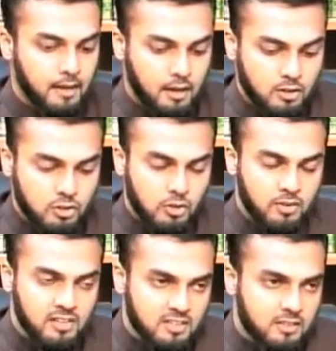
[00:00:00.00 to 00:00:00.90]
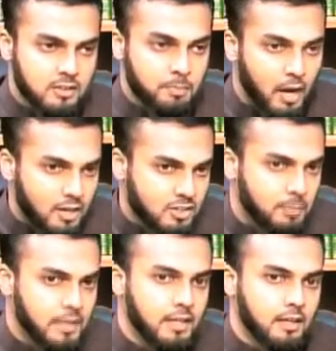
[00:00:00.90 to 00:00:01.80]
So this is
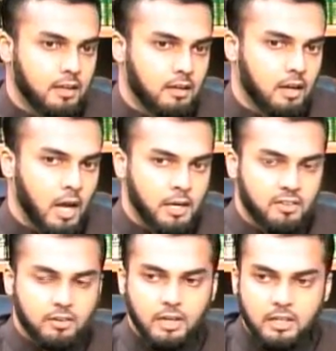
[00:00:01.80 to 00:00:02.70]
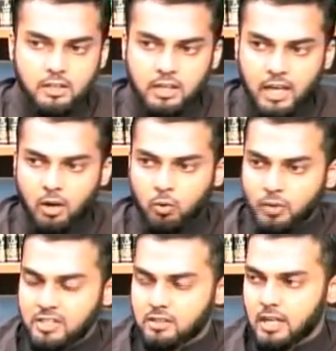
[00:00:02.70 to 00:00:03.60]
possibly another indicator or
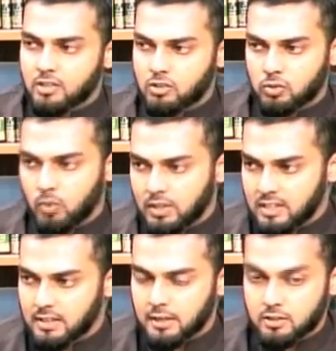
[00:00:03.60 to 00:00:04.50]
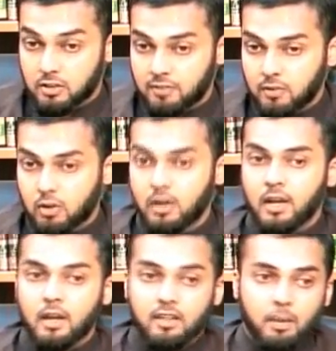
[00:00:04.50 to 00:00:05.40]
reason as to what these letters are for.
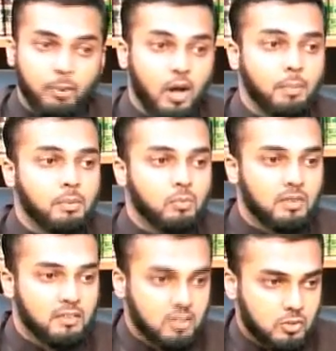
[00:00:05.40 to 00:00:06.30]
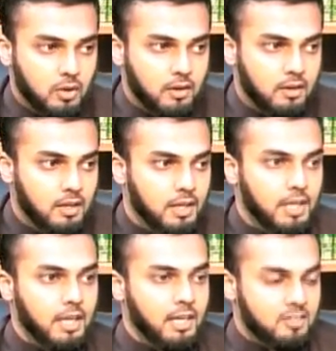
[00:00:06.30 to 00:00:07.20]
The problem with this one
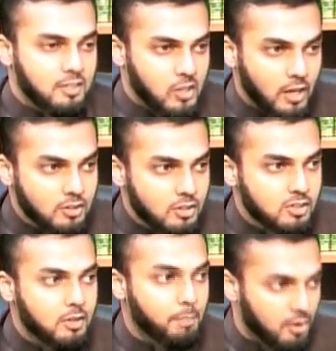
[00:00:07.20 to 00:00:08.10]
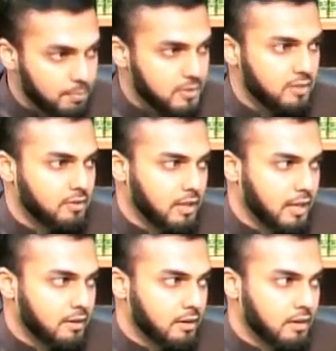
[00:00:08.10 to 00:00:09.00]
is it tells us the purpose of a letter.
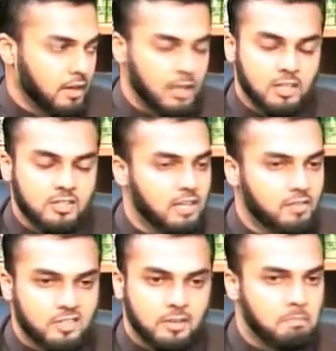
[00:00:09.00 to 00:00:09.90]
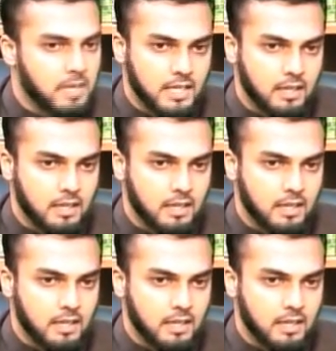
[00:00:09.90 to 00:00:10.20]
It doesn't give us a meaning.